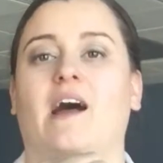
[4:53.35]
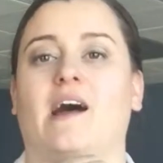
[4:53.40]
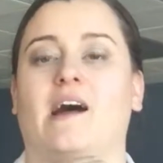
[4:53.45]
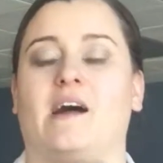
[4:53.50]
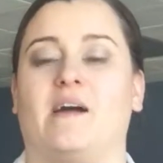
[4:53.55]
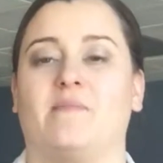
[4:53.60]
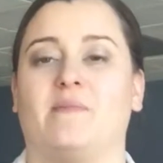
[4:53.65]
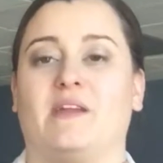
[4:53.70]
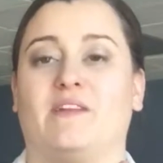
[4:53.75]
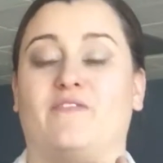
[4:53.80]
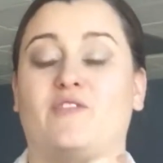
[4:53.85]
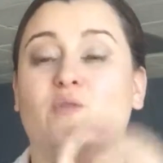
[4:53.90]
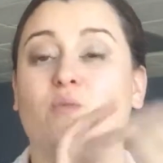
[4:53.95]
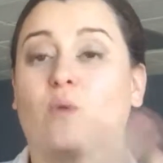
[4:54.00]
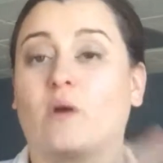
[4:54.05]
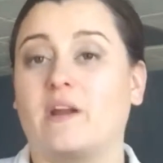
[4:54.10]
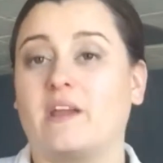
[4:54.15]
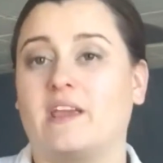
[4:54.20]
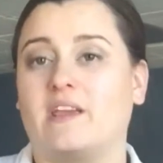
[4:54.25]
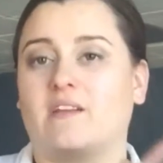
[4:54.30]
Um, if you
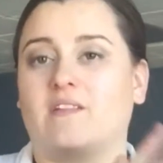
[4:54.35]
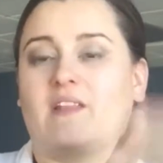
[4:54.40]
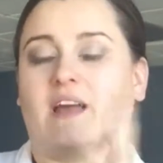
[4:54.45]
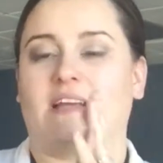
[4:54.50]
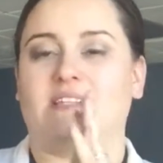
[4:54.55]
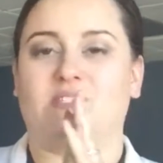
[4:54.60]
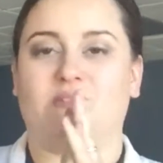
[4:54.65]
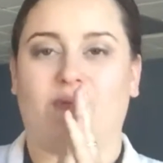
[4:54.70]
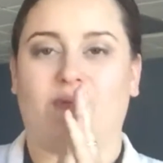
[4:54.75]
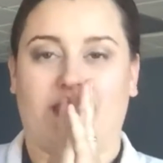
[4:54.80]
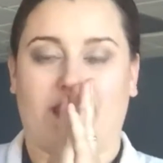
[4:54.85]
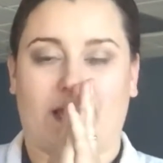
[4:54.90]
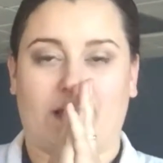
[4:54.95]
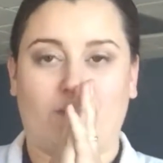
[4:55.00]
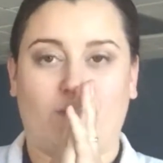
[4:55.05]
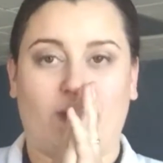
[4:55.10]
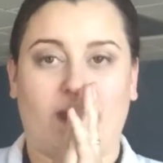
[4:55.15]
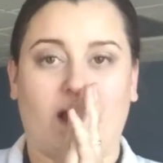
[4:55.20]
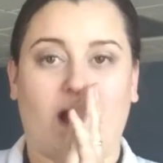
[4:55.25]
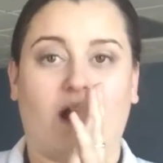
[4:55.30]
weren't here last
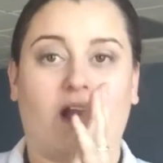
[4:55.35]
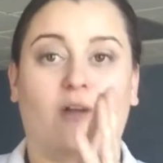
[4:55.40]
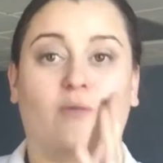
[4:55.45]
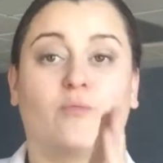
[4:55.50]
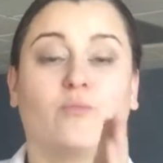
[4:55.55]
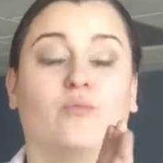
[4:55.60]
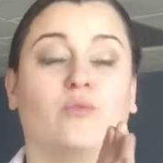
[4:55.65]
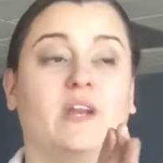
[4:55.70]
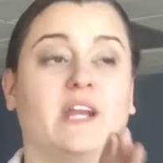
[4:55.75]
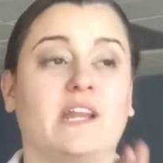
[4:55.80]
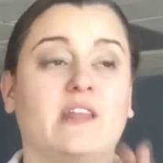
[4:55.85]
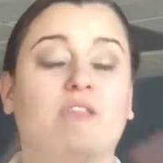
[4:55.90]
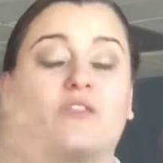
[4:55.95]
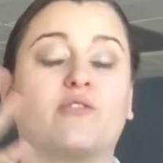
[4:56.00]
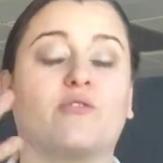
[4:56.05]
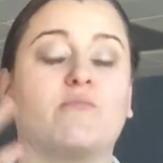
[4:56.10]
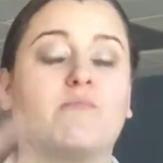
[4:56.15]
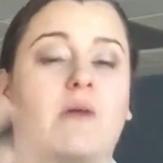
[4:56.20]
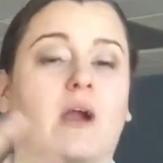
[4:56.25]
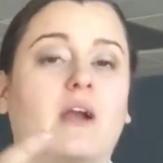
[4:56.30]
weekend, we are reading
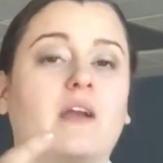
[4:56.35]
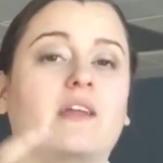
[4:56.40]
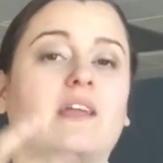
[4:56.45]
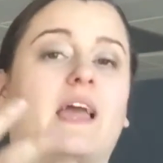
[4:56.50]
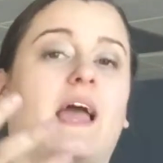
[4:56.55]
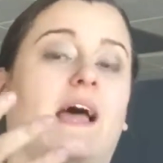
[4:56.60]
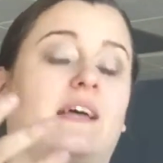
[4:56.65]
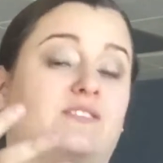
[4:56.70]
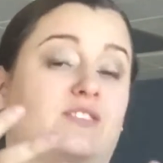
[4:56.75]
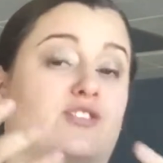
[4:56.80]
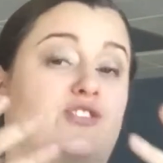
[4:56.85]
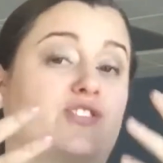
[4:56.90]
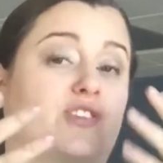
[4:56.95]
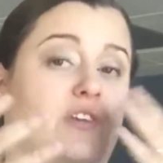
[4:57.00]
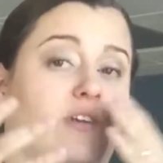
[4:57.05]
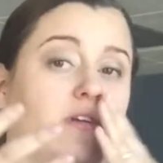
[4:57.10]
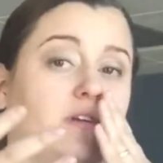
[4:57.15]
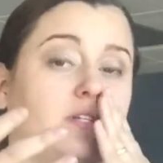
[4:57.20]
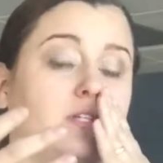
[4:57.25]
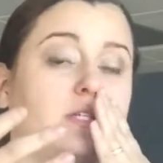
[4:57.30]
through Mark as a
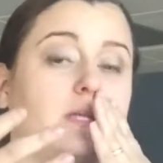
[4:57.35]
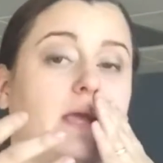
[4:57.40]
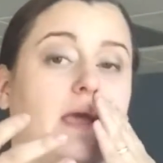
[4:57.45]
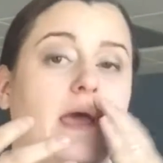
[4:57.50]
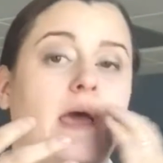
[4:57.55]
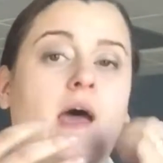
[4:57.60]
church.